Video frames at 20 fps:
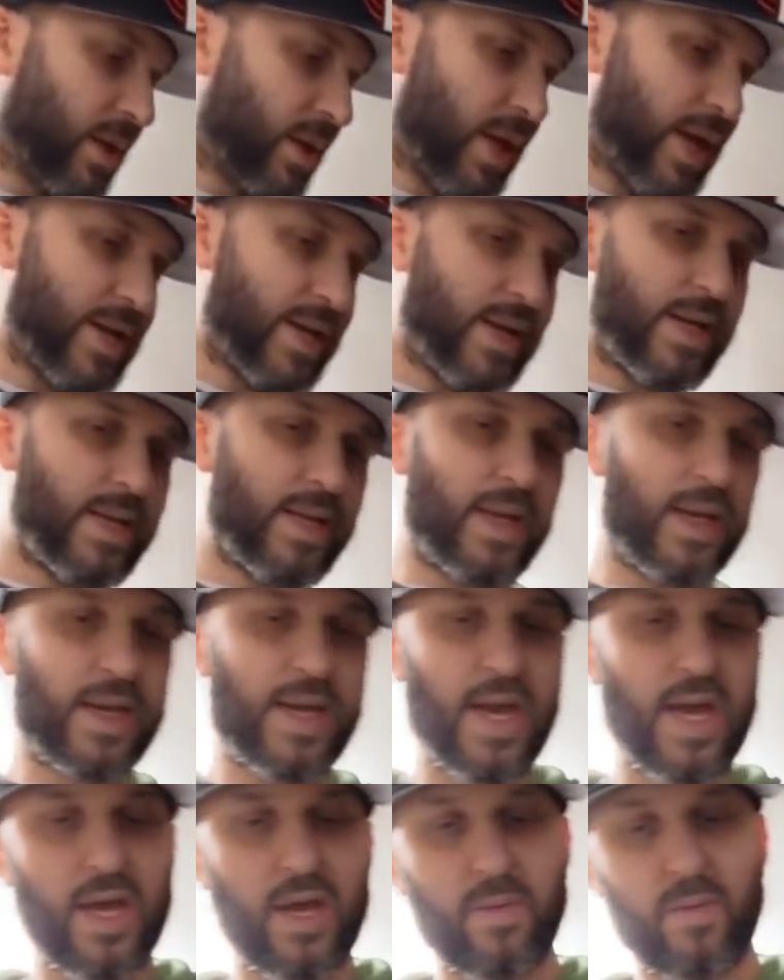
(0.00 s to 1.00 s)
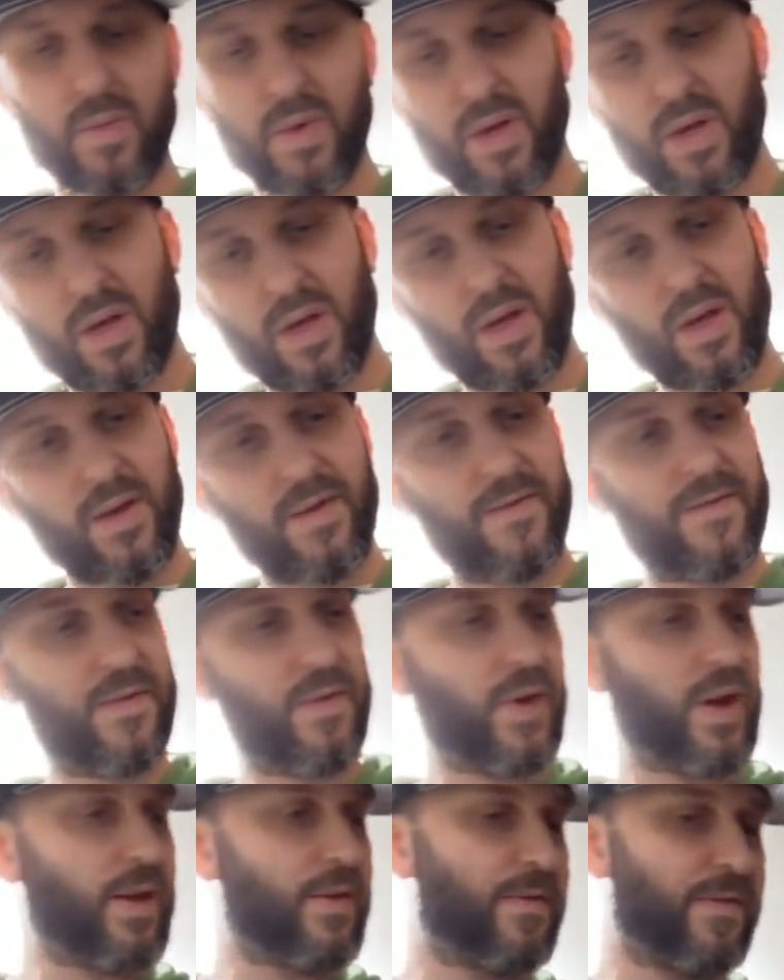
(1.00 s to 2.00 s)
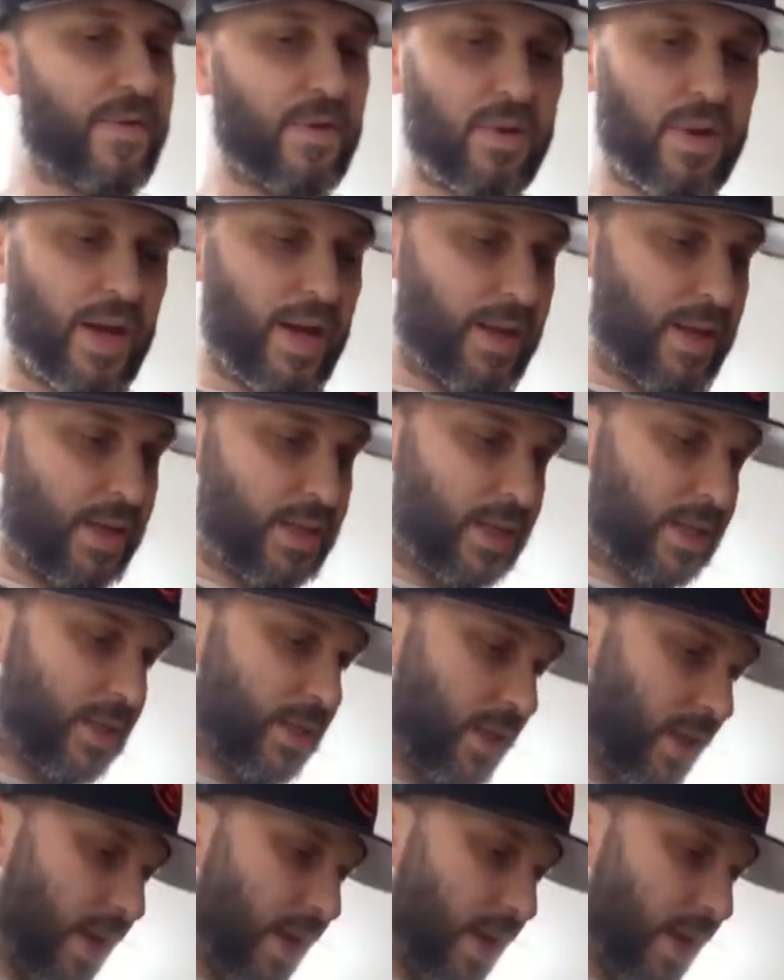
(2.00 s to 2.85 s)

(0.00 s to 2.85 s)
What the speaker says: light in the game for a fill light. This is